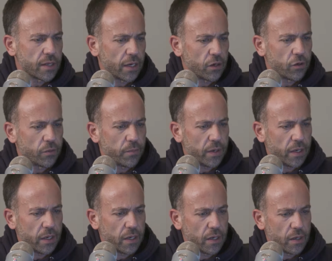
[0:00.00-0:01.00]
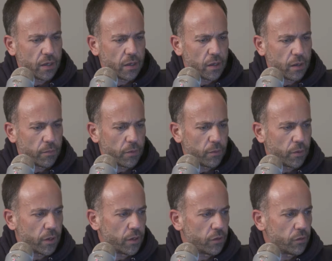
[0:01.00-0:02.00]
as I could be. But
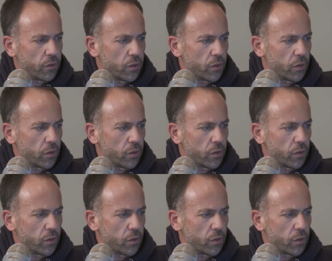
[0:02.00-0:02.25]
we're going to do a